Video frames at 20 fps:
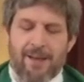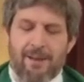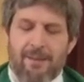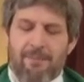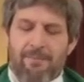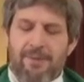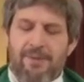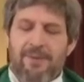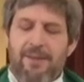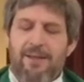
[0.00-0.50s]

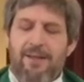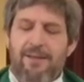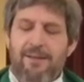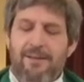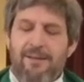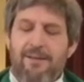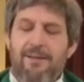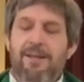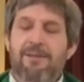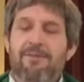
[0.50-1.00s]
But then
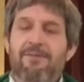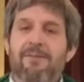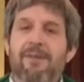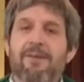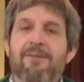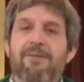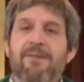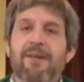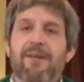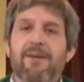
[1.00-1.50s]
it
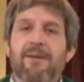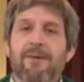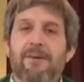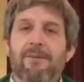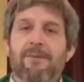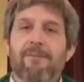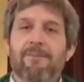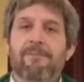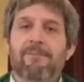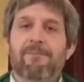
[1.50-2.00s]
says here
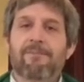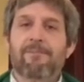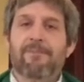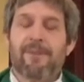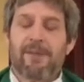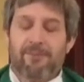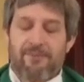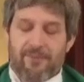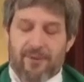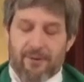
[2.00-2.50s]

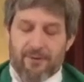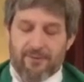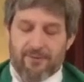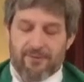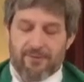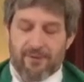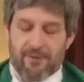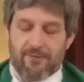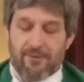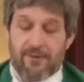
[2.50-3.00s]
that Sarah
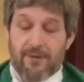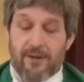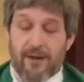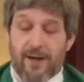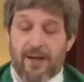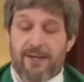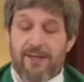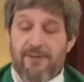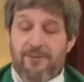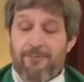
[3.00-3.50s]
says,
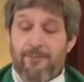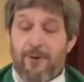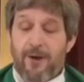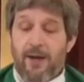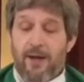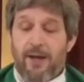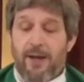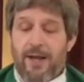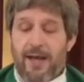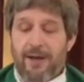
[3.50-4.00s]
God has
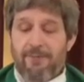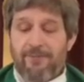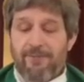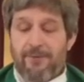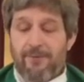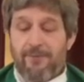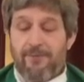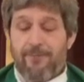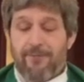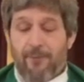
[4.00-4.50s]
brought
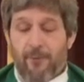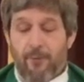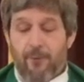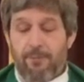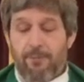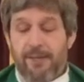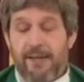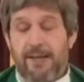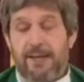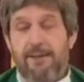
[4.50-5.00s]
laughter for
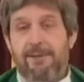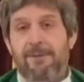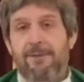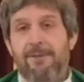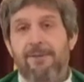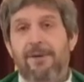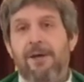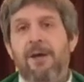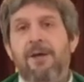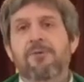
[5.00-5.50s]
me.
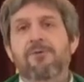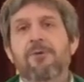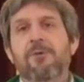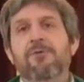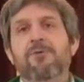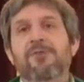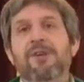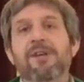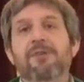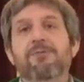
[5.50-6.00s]
So she's